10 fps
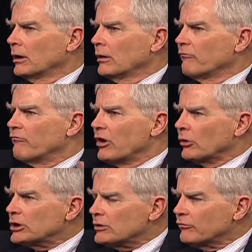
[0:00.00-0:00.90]

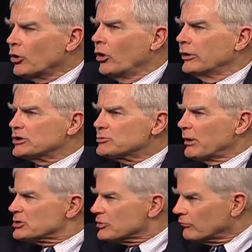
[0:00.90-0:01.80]
very difficult,
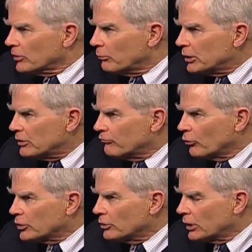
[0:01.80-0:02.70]
expensive, complete a
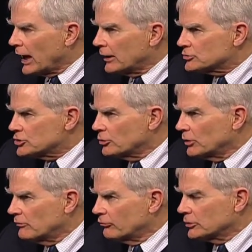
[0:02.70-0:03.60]
four year college
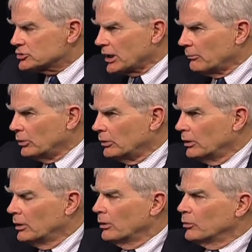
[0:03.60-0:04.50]
degree, for example,
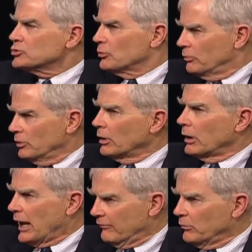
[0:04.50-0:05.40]
mm -hmm. which would a
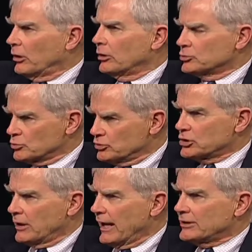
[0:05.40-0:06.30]
lot of Americans would
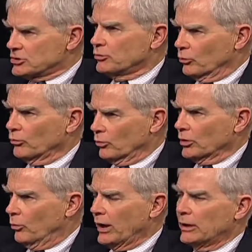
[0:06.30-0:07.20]
say that's the real
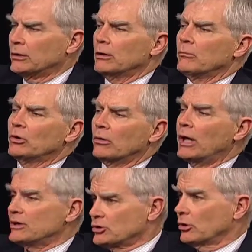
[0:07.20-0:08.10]
way into the middle
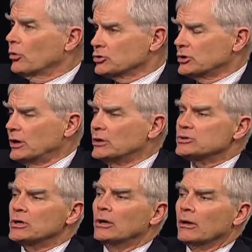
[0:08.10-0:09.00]
class. And of course it
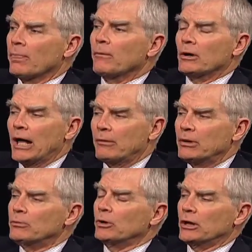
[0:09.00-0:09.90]
is. But a lot of
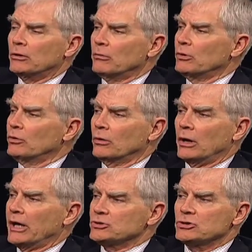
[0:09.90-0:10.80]
people get to the middle
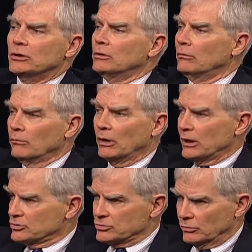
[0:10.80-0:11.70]
class that,
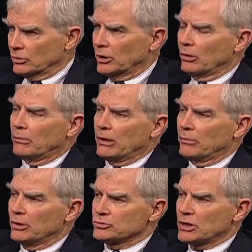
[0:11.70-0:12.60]
as you could tell by
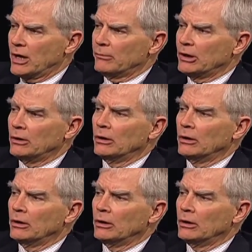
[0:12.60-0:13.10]
Belle's comment,